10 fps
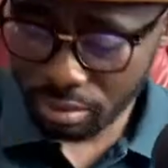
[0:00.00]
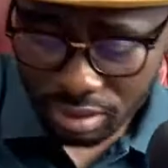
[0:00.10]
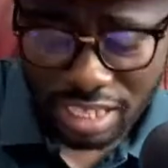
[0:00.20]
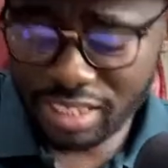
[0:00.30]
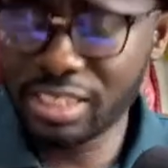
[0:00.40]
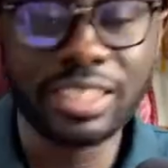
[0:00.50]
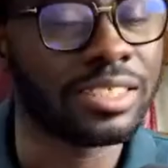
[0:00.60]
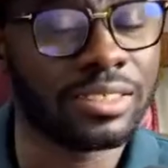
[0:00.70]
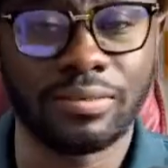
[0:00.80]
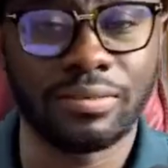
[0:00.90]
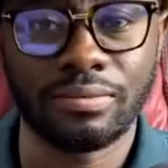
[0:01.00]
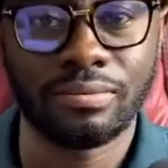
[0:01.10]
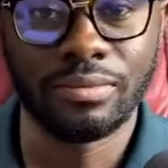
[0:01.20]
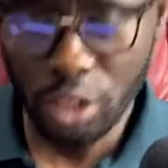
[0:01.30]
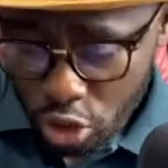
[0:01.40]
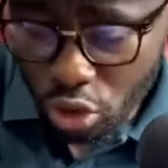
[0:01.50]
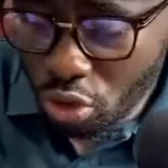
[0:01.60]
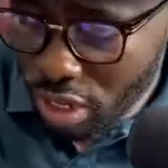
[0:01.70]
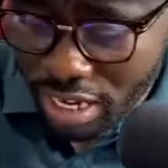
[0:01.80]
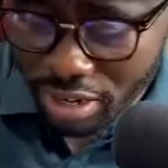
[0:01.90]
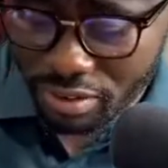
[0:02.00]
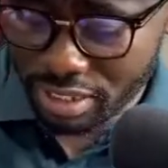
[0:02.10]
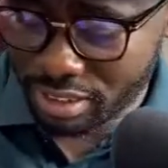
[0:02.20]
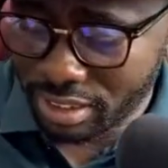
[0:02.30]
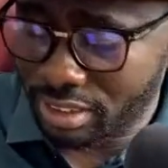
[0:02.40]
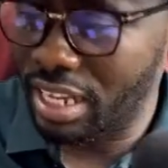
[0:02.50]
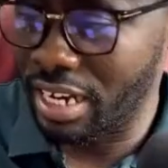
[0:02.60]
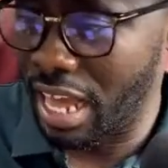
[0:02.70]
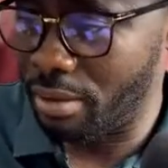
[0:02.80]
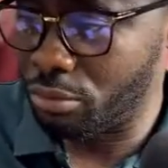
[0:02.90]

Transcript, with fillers: That's it. So look at the questions that I am